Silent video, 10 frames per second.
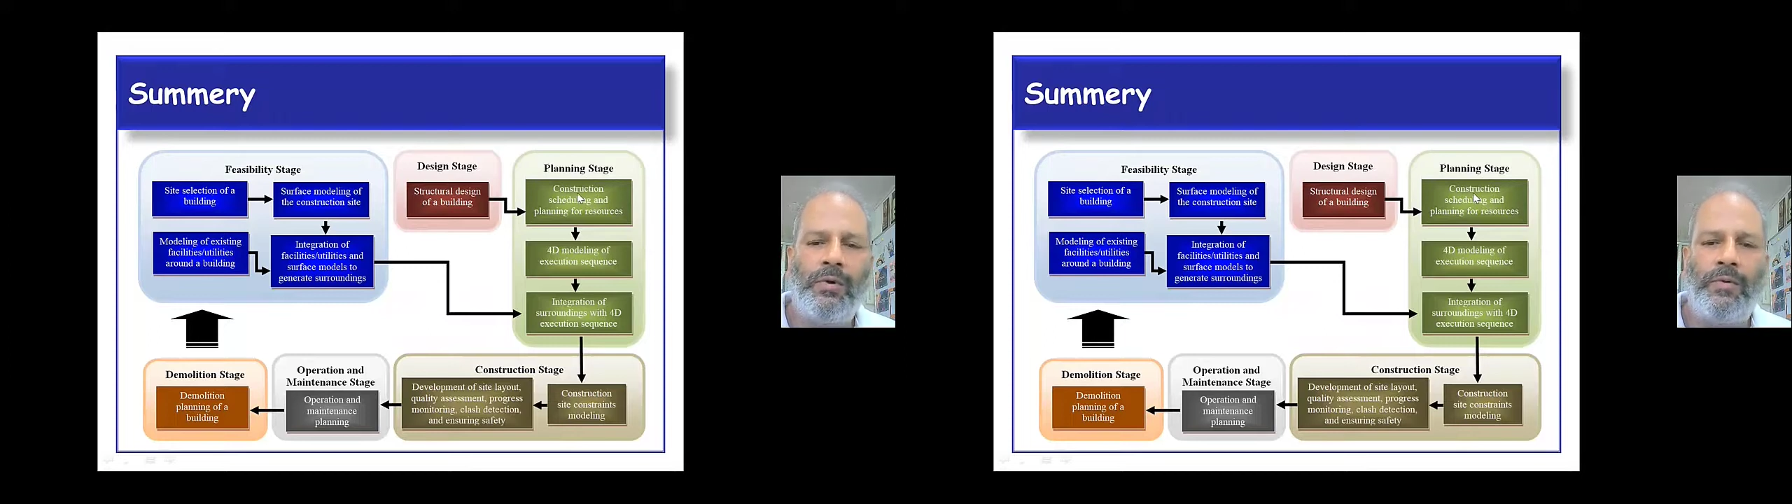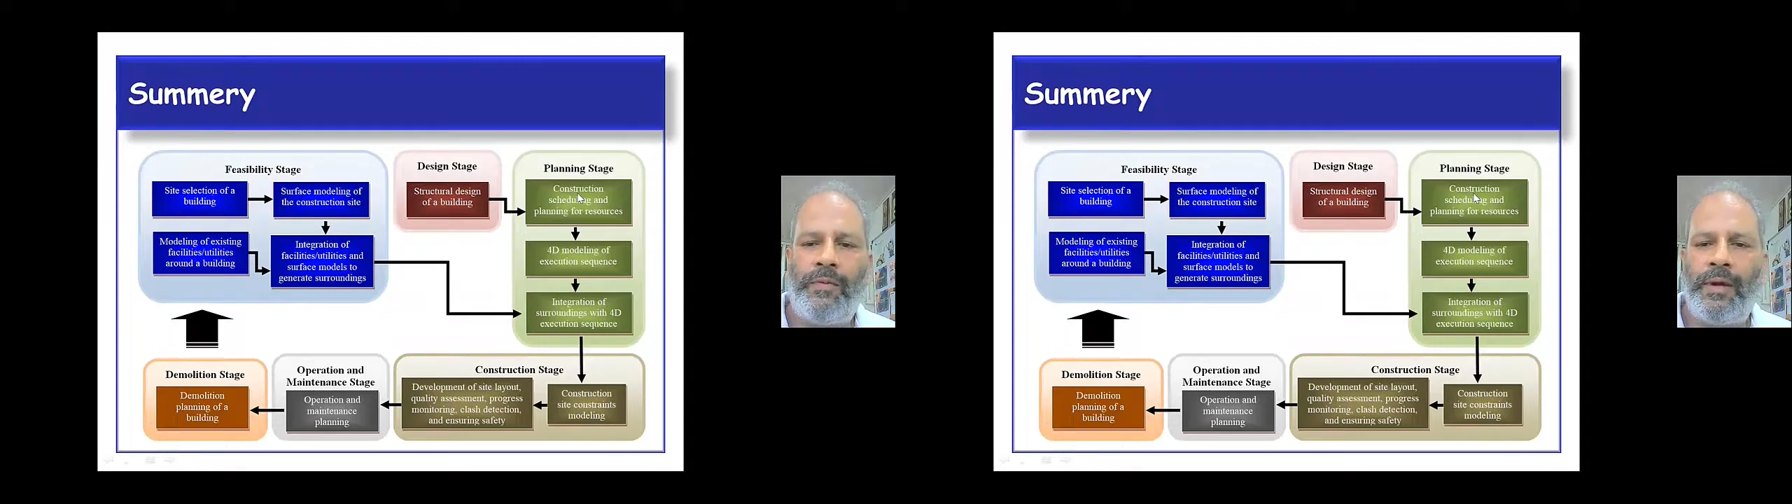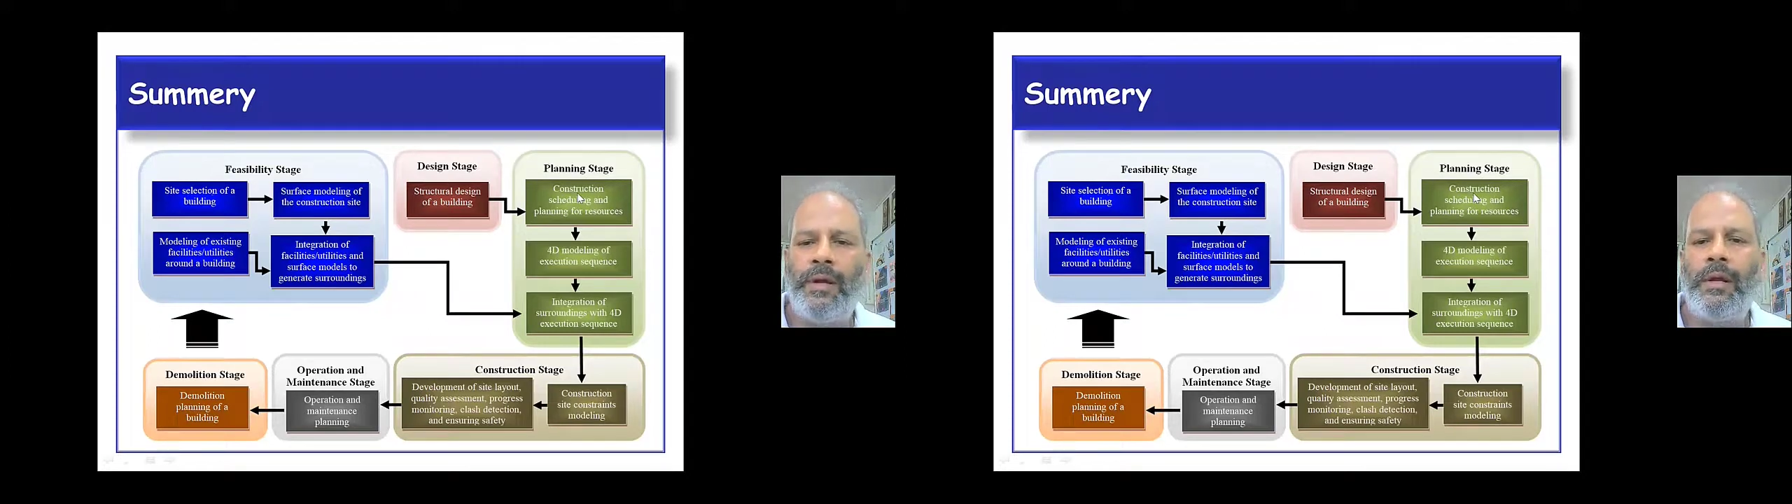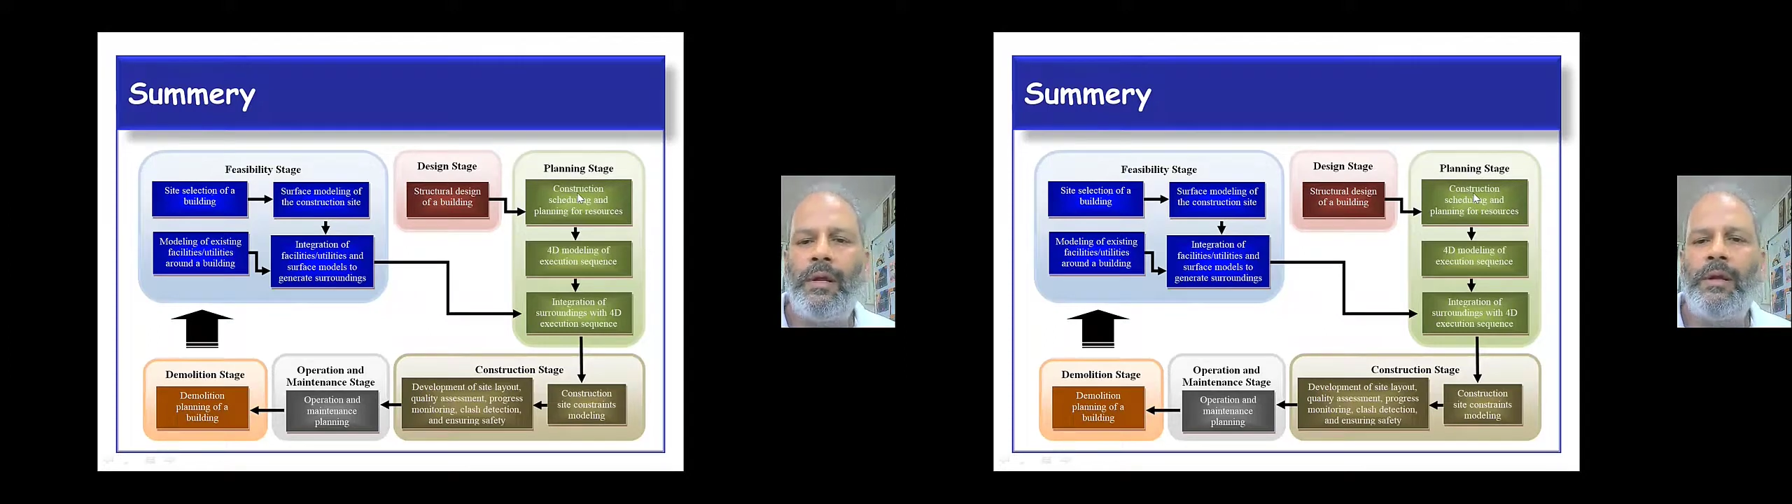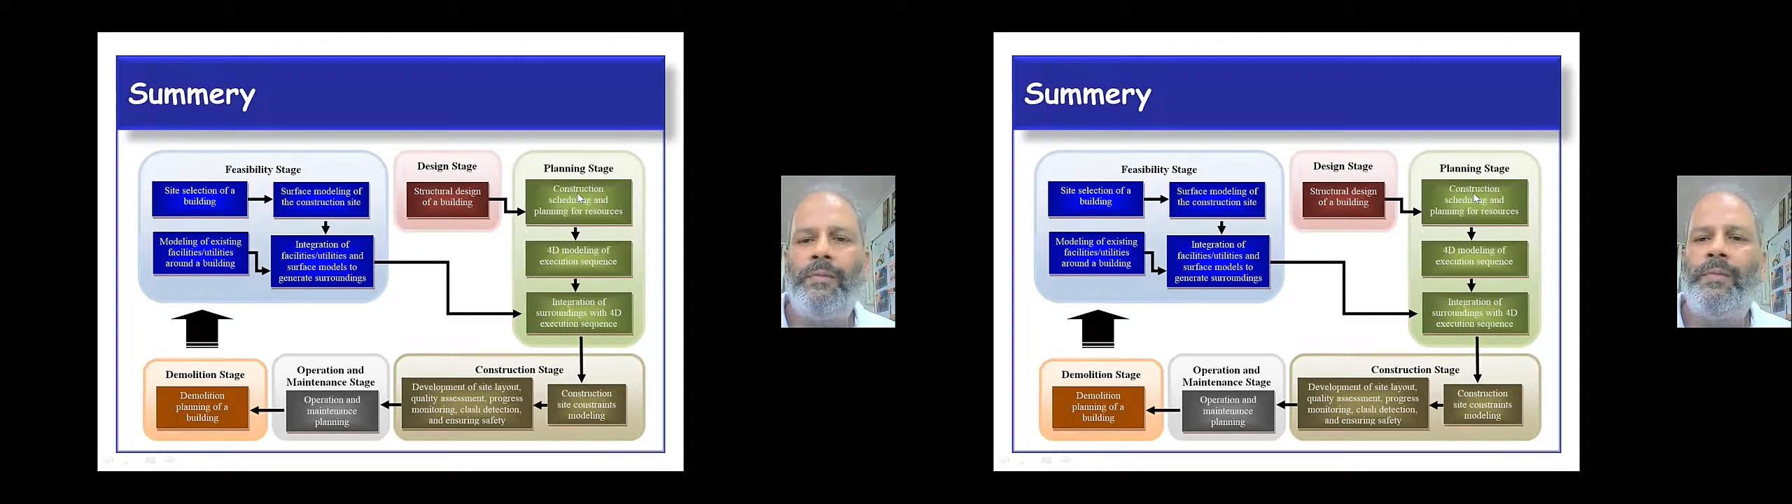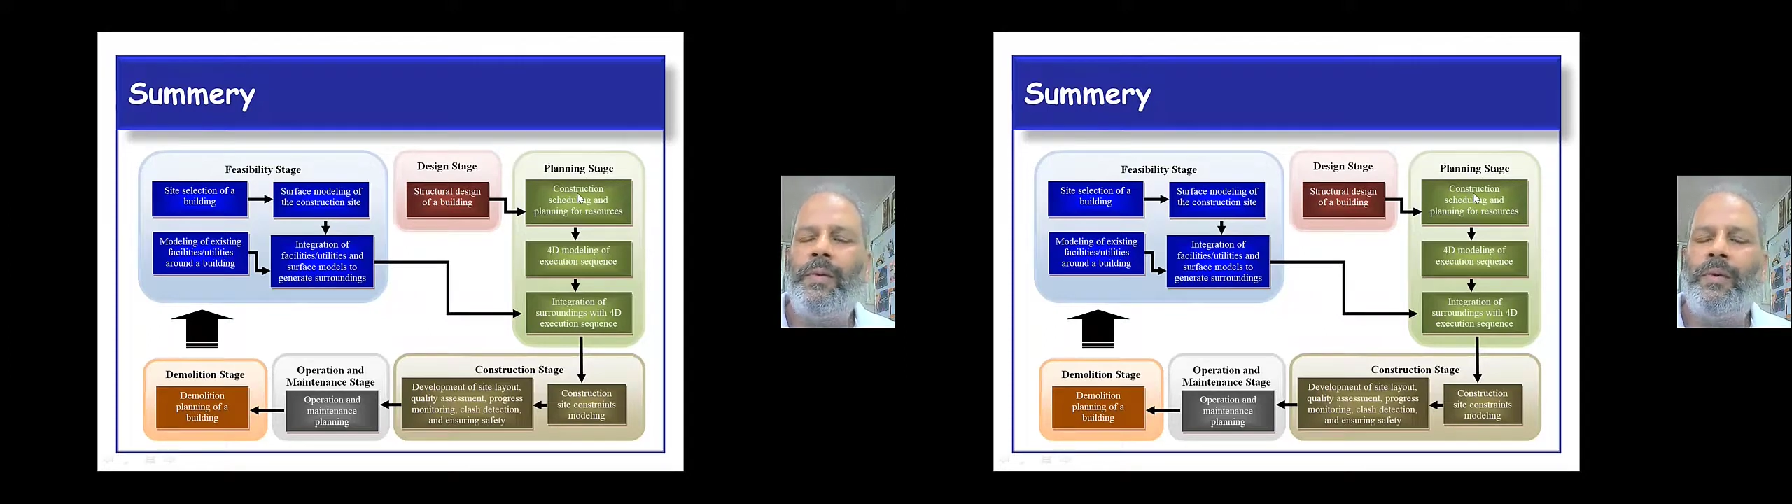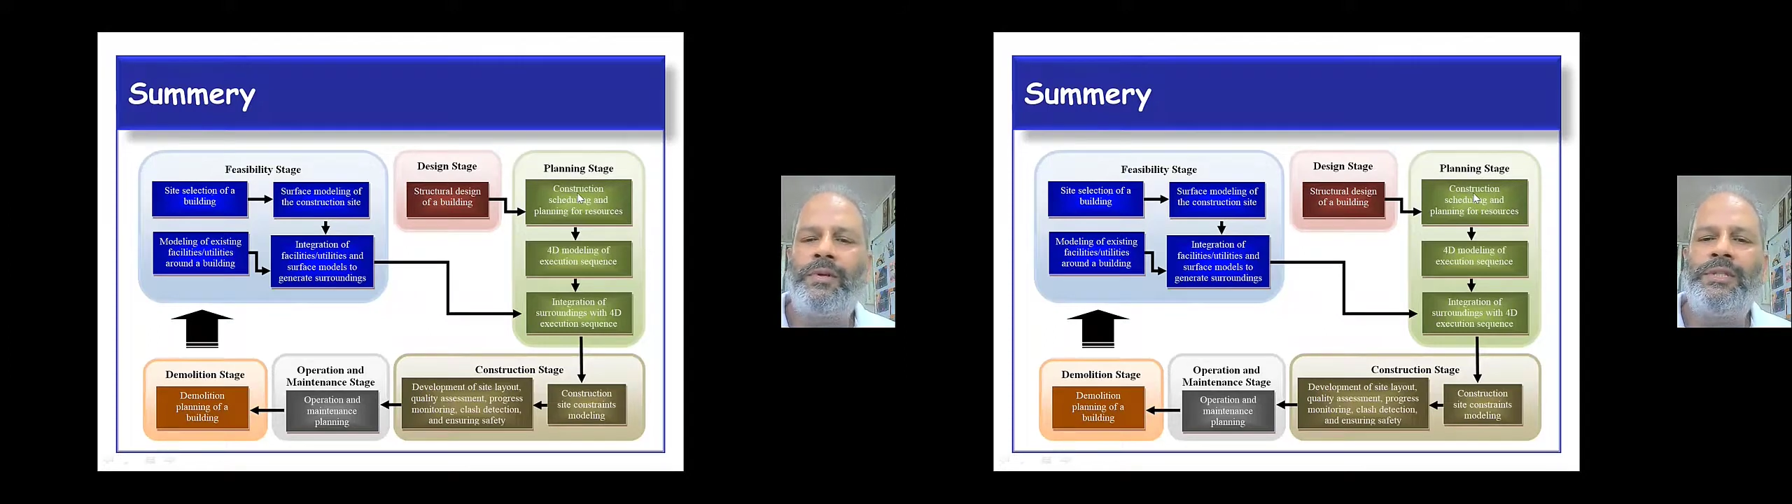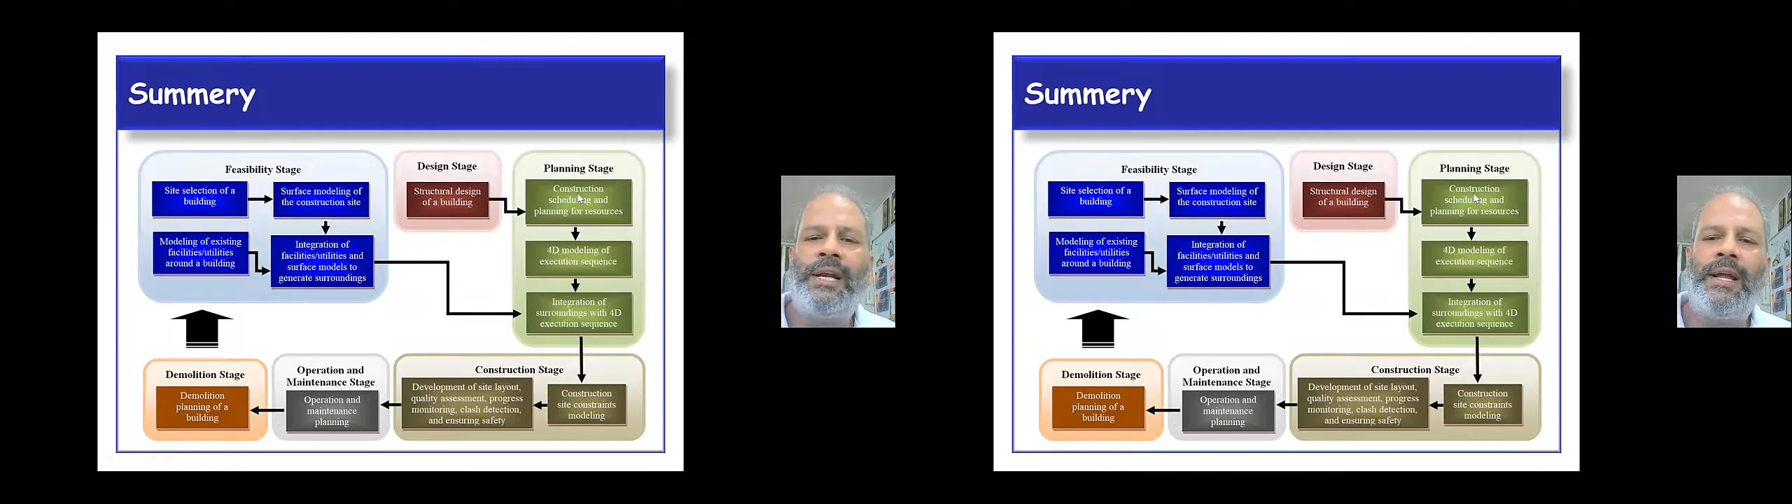software, because